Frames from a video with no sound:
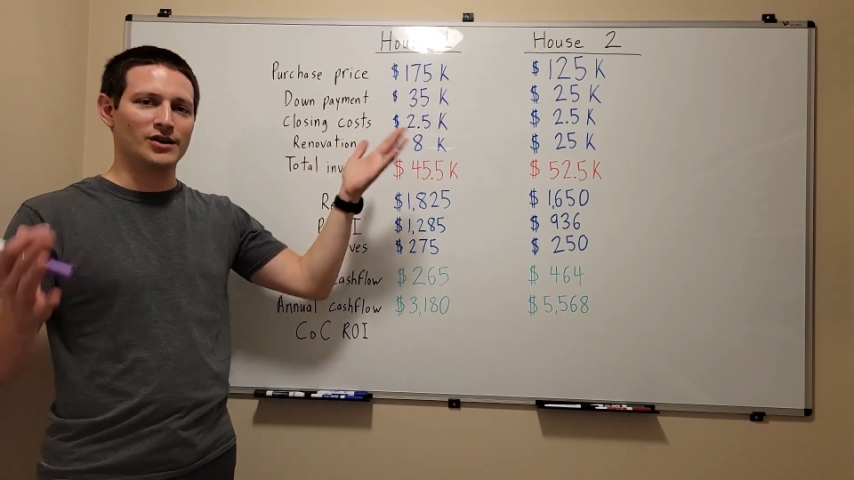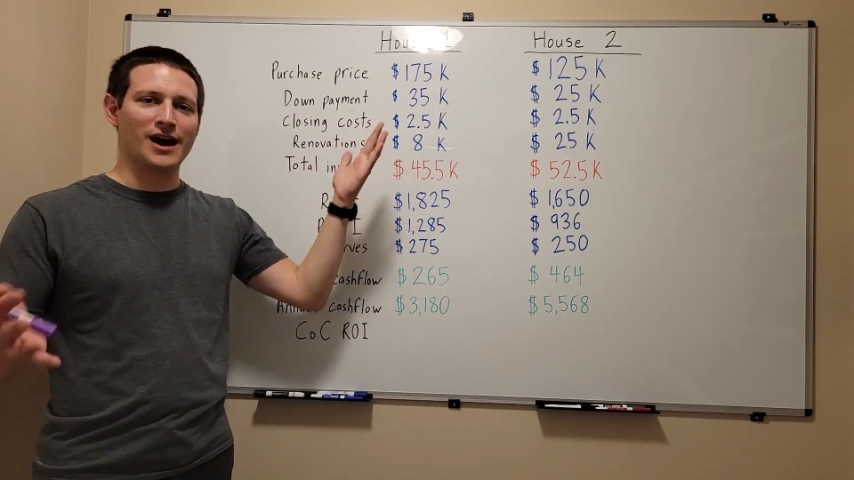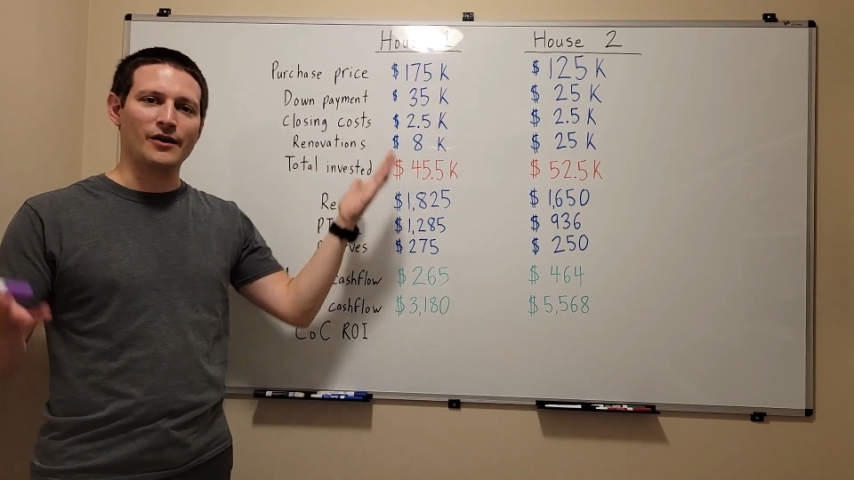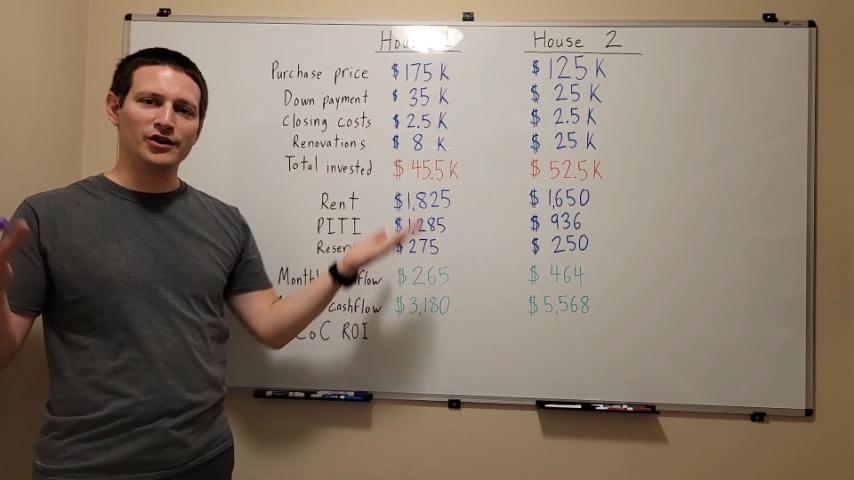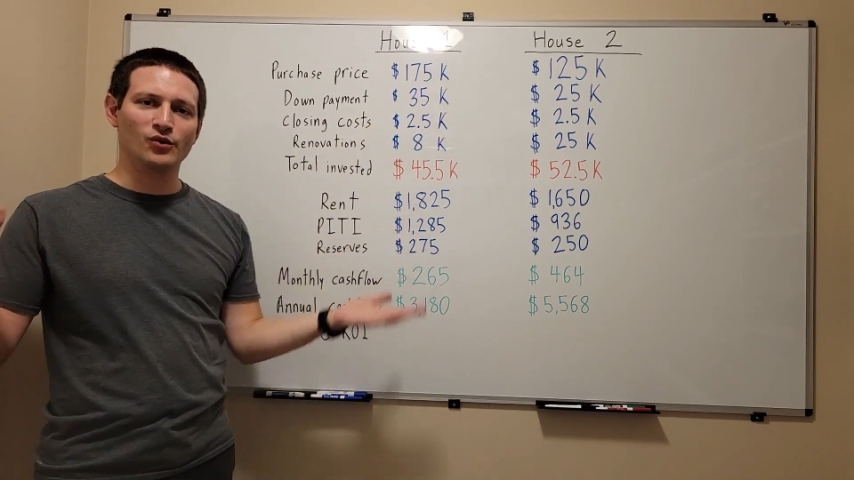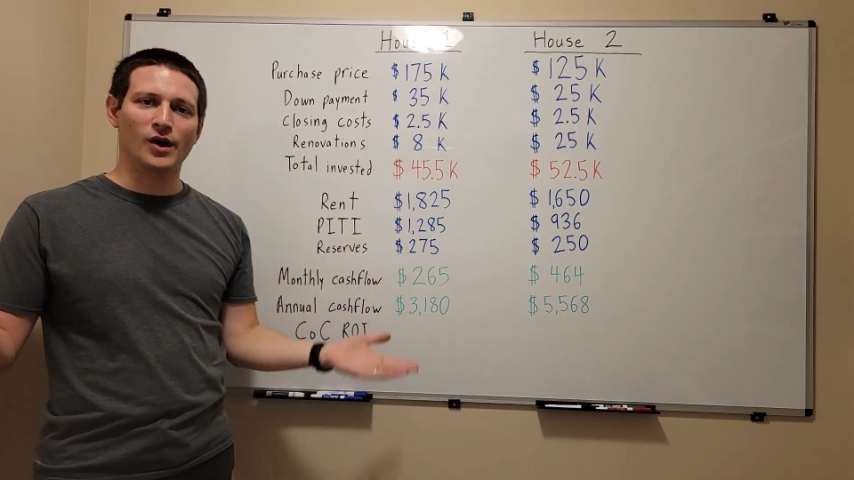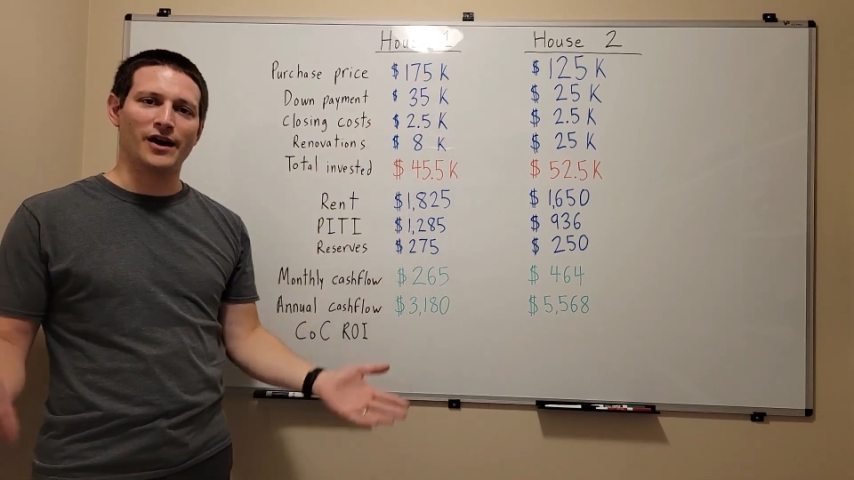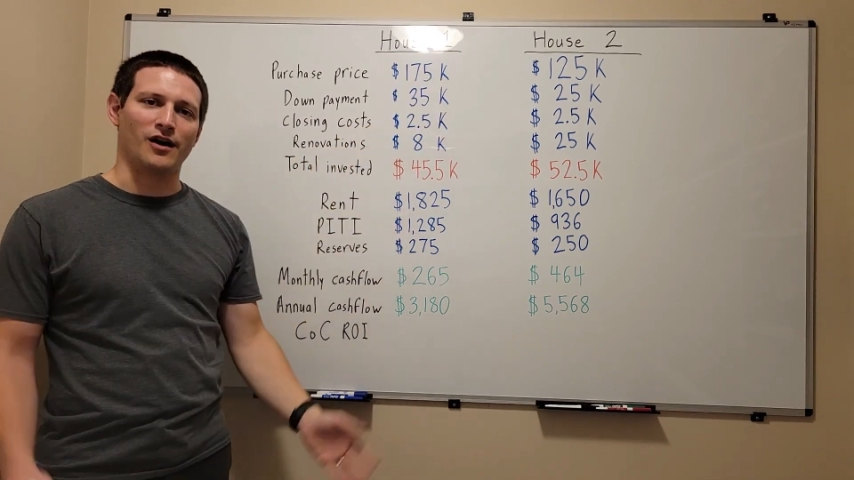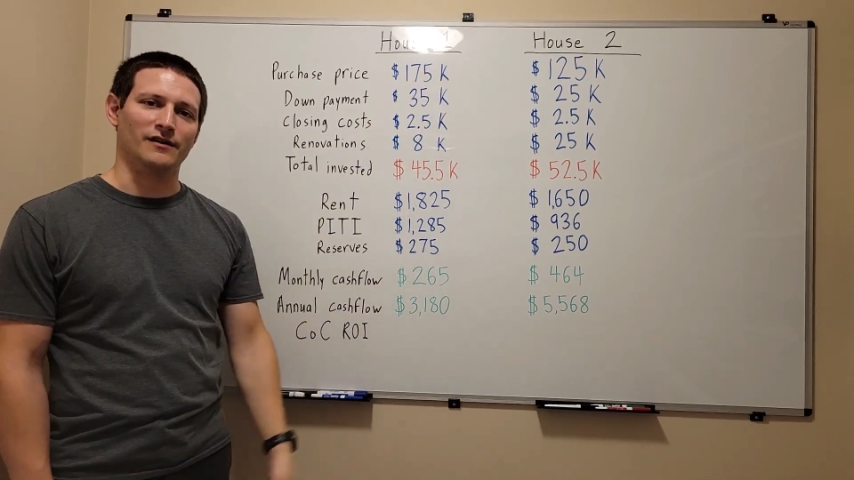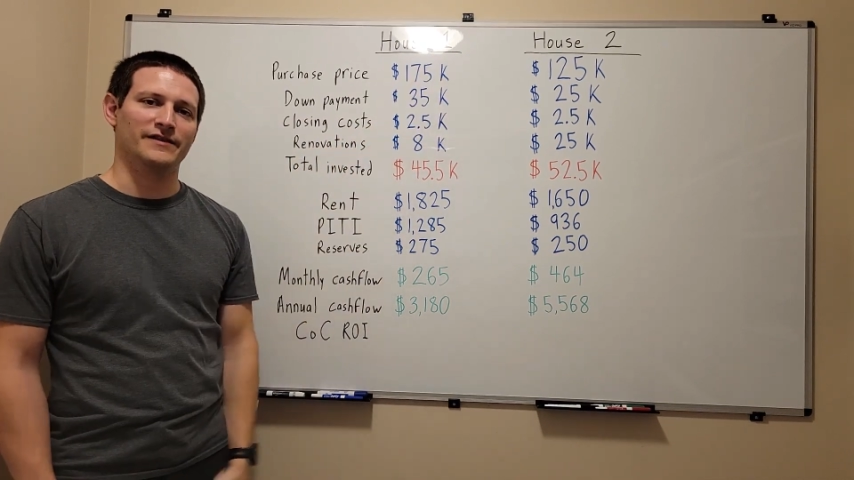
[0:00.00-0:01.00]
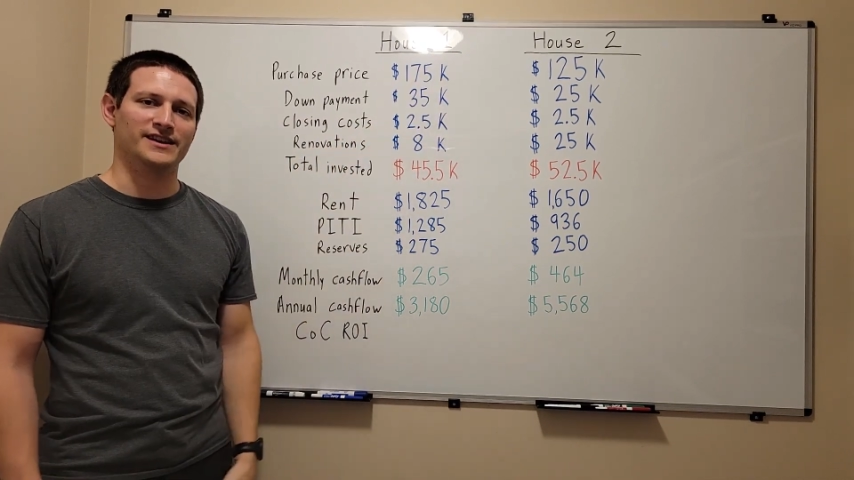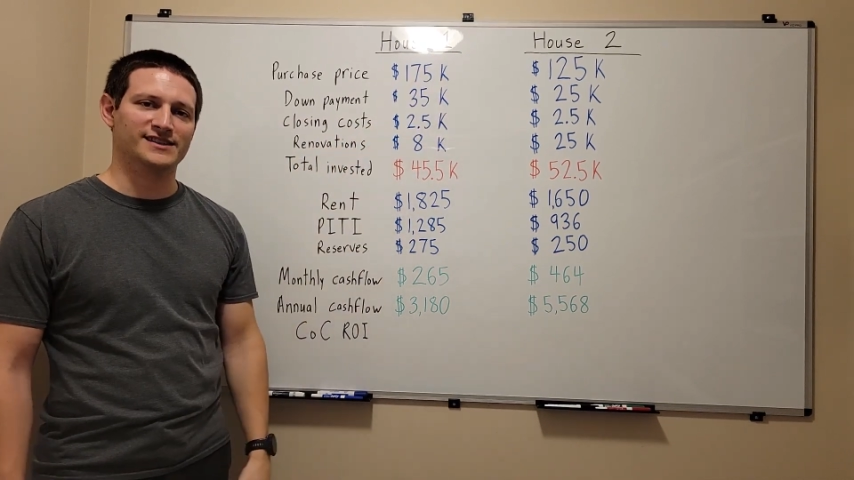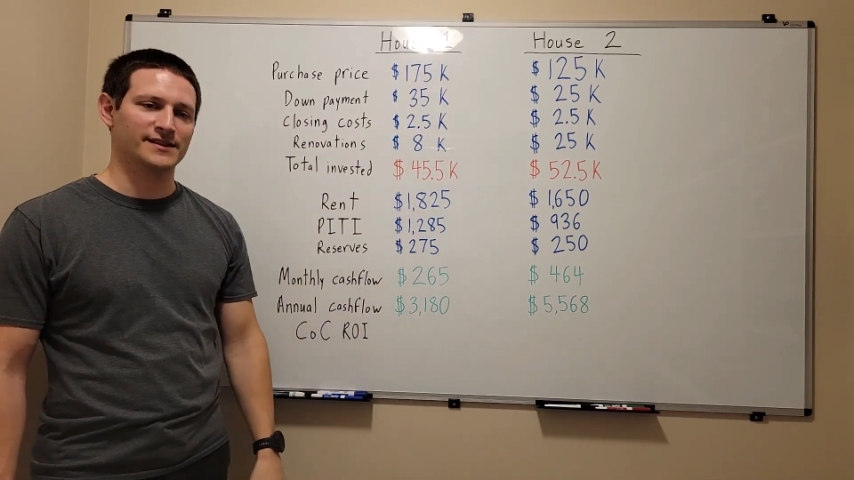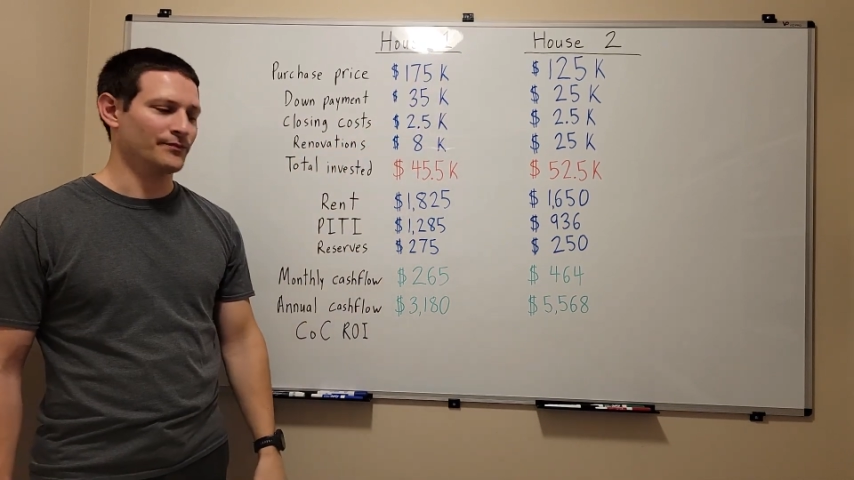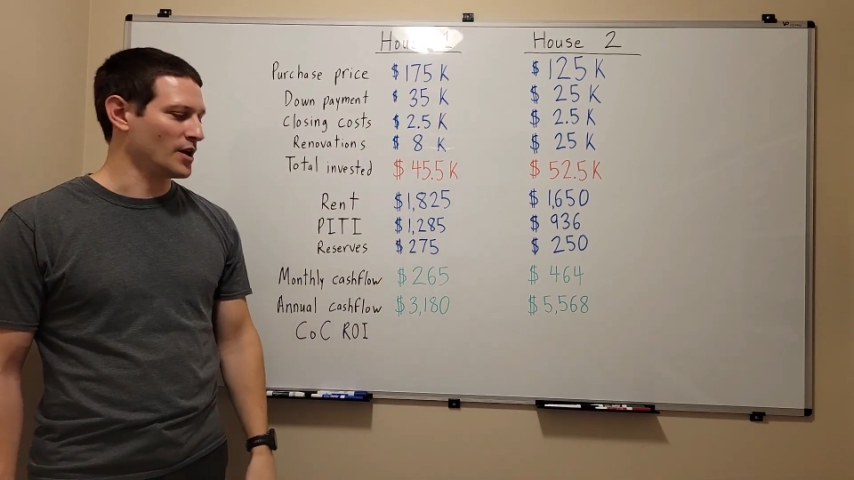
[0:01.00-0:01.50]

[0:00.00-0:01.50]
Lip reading: How do you weigh all of this?